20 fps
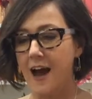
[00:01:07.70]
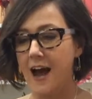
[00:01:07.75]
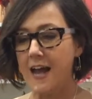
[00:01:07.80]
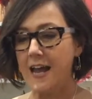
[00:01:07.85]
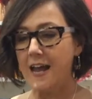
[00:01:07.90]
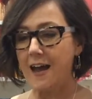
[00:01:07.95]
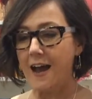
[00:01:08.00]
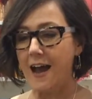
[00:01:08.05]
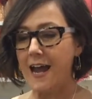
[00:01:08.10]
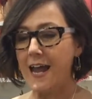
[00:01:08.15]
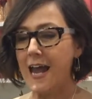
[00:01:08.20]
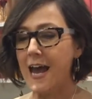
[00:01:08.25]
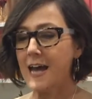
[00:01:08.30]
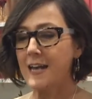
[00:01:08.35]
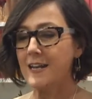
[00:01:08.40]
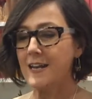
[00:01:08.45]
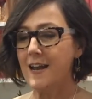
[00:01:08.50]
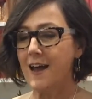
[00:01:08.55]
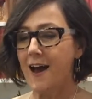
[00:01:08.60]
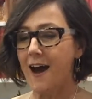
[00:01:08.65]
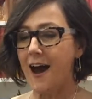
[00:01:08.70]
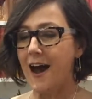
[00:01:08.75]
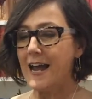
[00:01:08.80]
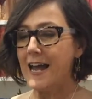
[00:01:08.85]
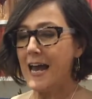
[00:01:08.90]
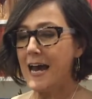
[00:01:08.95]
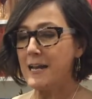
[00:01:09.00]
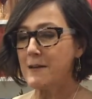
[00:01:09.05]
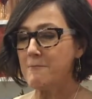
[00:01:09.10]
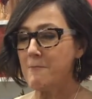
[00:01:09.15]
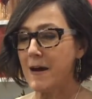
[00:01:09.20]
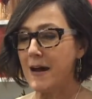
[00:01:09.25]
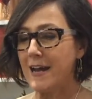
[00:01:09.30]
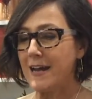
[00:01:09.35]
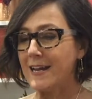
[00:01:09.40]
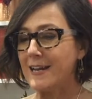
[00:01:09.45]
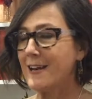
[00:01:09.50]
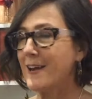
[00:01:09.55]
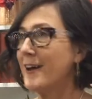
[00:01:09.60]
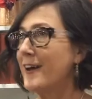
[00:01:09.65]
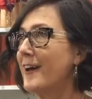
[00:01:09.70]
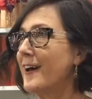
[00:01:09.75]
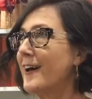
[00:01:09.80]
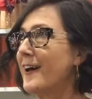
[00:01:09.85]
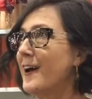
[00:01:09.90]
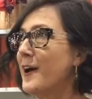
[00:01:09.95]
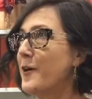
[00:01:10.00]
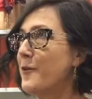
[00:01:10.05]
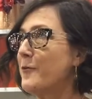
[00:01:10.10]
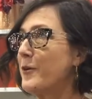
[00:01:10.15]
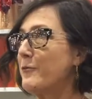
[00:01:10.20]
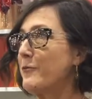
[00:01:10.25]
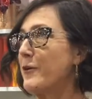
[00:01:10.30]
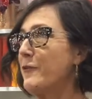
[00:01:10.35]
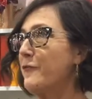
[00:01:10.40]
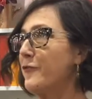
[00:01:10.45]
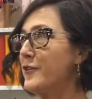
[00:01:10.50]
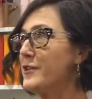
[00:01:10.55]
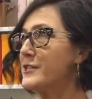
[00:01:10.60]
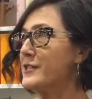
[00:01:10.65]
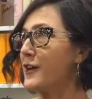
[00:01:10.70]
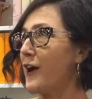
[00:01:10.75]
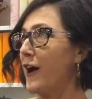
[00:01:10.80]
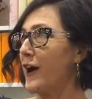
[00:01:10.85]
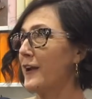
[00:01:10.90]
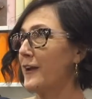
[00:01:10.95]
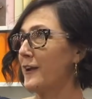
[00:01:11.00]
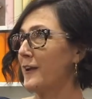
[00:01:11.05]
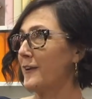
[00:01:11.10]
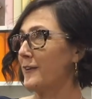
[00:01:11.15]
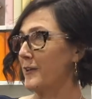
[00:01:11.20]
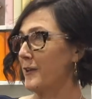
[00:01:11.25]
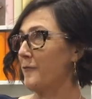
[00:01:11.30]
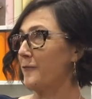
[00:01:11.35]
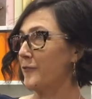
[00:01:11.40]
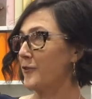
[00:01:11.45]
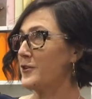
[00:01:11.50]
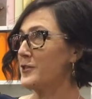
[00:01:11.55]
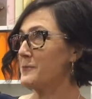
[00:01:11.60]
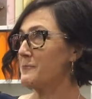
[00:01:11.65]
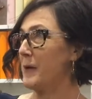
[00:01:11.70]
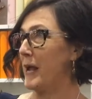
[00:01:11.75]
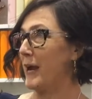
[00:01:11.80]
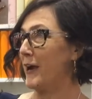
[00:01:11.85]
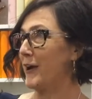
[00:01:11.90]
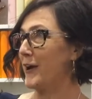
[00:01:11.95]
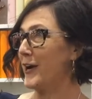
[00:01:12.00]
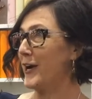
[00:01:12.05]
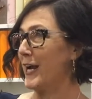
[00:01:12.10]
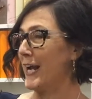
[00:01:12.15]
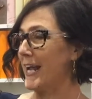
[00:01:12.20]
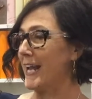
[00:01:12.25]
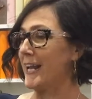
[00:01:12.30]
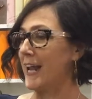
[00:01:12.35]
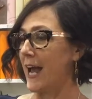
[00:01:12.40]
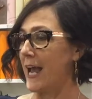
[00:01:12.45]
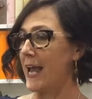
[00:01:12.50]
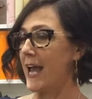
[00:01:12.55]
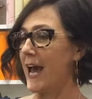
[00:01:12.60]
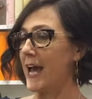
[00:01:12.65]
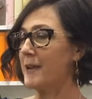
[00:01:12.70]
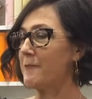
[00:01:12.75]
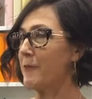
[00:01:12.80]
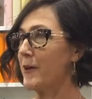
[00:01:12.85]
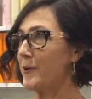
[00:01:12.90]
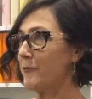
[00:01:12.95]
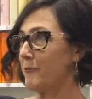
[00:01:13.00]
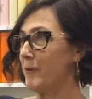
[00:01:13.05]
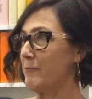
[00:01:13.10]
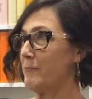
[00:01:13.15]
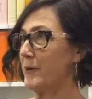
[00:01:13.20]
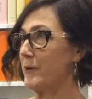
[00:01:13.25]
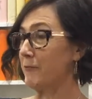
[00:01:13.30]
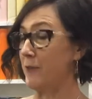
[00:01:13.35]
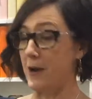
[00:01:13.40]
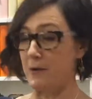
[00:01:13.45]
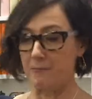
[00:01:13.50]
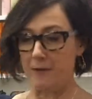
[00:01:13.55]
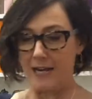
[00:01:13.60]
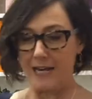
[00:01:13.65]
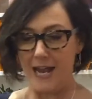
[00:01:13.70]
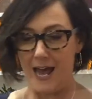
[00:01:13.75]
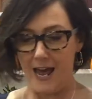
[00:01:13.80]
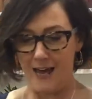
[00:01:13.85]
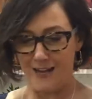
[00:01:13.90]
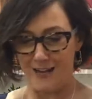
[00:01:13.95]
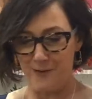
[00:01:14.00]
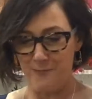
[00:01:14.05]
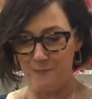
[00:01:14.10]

I had mine when we first got the first pair, and I had them on a ribbon around my neck.